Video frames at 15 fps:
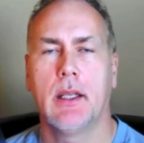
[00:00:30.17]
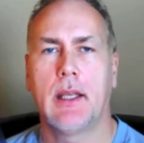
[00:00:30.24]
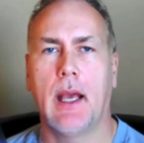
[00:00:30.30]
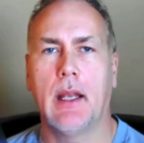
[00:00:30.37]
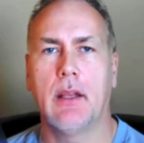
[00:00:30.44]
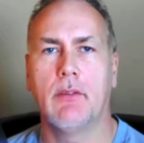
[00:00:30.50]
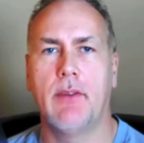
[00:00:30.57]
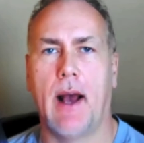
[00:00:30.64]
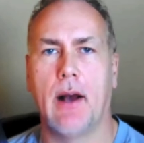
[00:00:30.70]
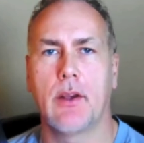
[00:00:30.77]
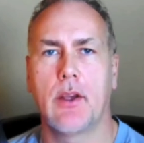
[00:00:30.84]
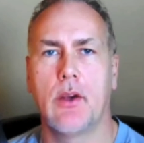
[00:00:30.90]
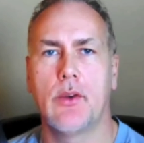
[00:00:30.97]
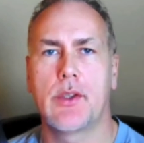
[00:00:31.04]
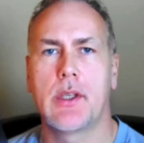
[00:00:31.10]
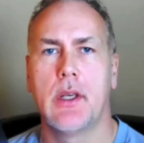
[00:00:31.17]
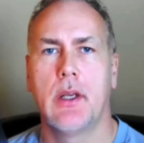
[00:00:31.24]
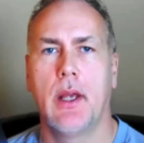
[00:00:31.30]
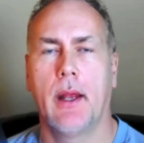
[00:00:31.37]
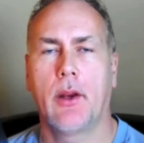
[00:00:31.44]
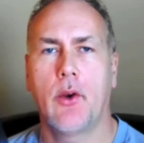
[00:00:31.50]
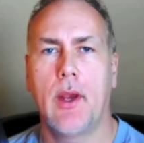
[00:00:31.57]
getting values,
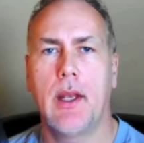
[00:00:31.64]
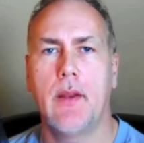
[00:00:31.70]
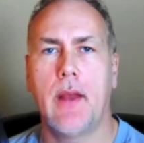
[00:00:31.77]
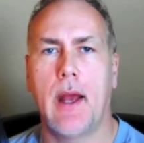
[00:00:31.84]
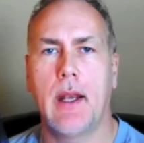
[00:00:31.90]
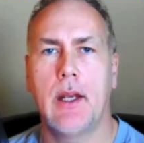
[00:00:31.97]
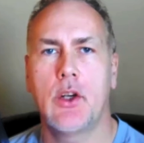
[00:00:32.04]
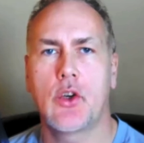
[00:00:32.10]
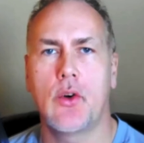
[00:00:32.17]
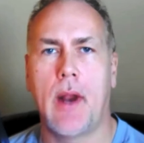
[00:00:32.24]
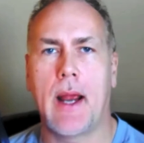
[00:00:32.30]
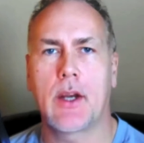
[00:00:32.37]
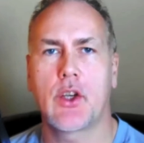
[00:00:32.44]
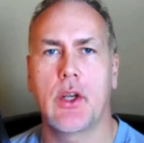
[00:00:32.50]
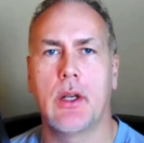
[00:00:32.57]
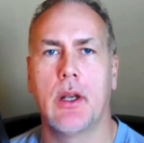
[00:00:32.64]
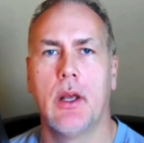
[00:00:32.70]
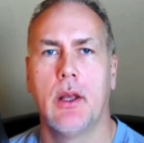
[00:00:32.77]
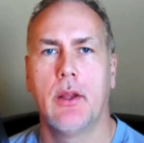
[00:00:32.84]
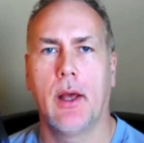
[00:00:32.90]
and creating that interaction